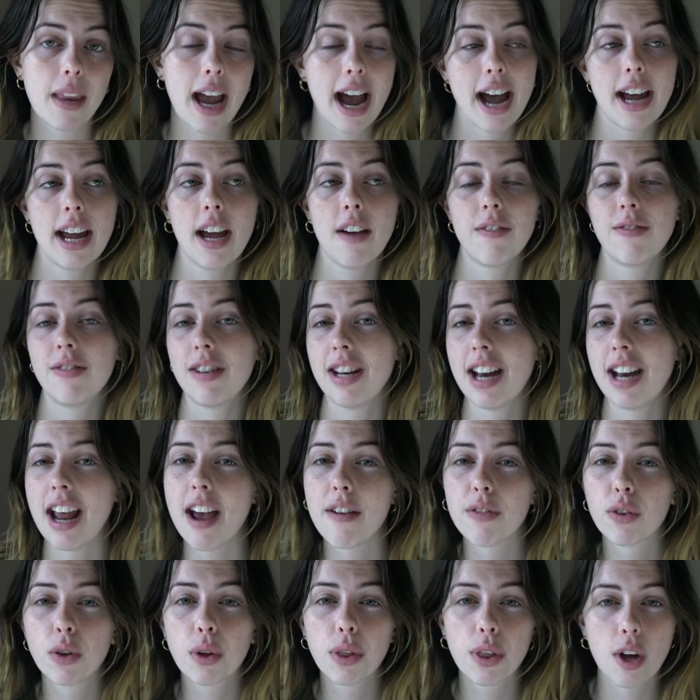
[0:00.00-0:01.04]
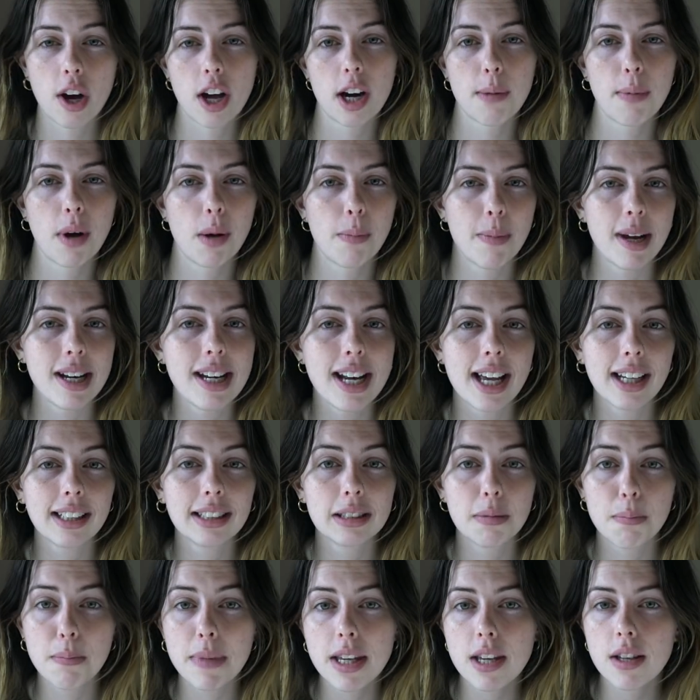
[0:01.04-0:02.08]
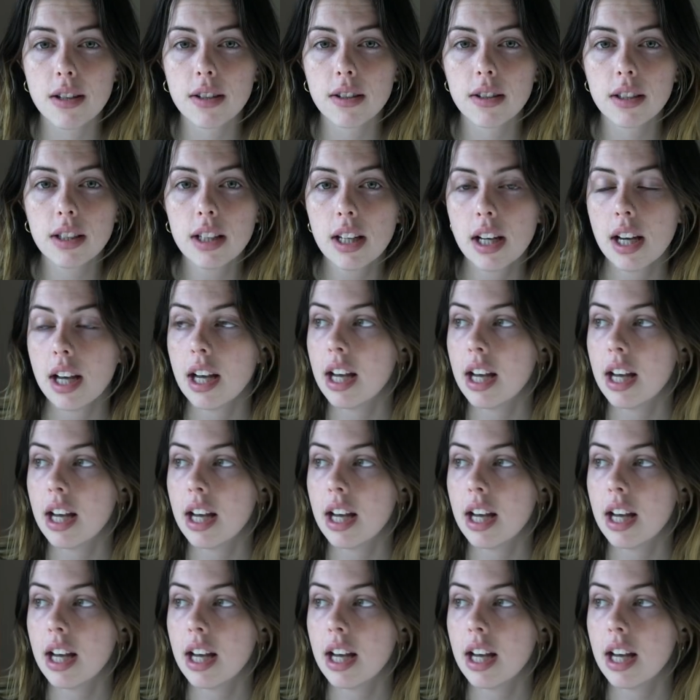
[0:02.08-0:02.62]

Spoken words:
I have never thought about my next meal.